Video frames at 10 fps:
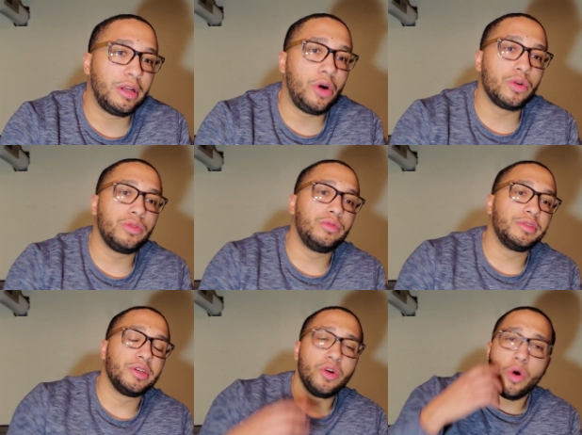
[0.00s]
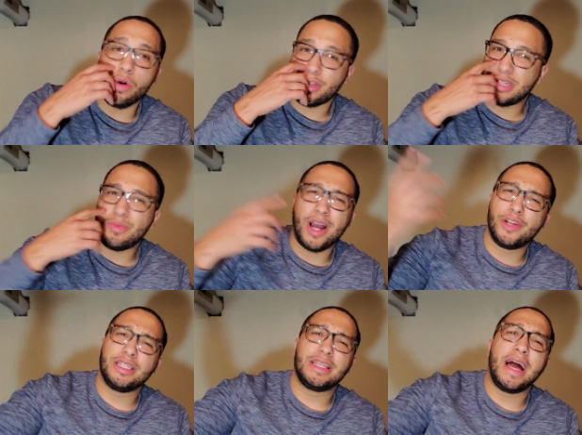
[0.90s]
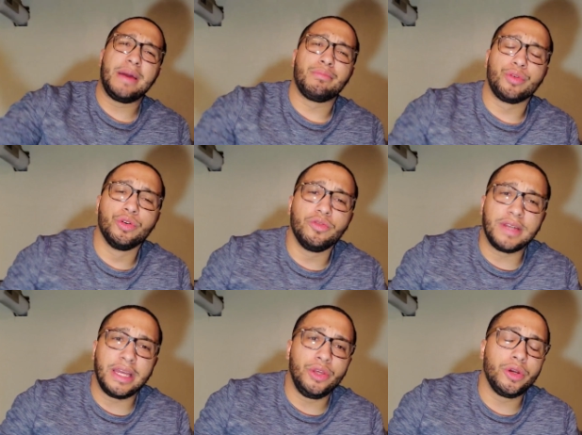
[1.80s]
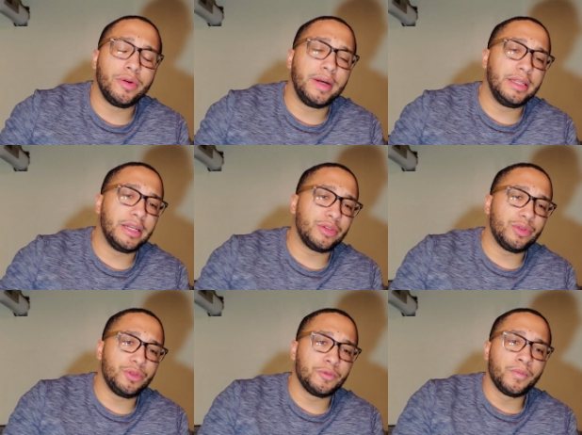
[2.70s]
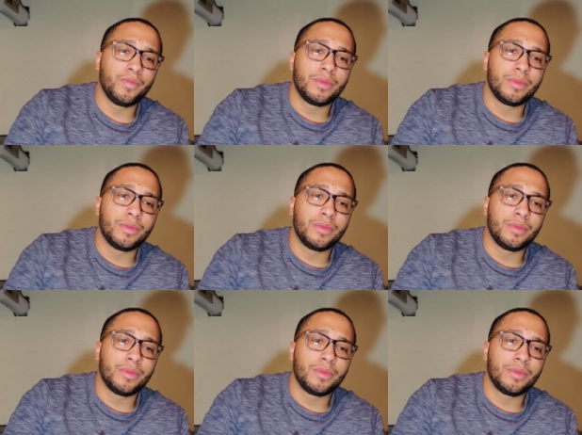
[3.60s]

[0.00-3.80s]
Locals, or just why you're just not improving at Yu-Gi-Oh! in general.